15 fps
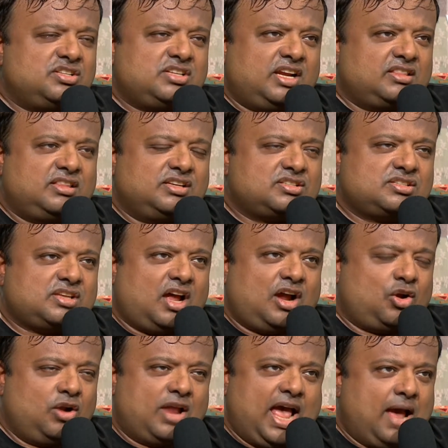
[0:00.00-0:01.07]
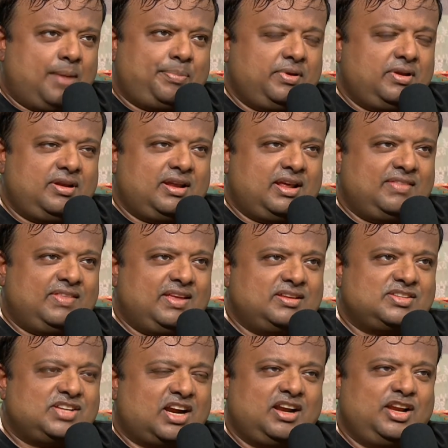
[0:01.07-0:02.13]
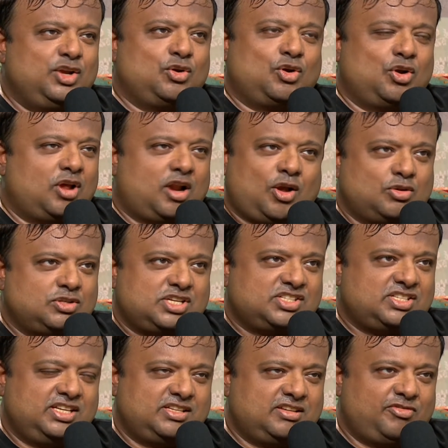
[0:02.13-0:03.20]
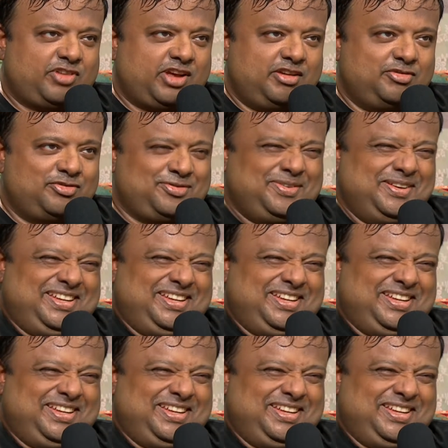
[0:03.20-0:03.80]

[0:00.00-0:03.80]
like this are going to happen, and then suddenly you're going to announce a season 5.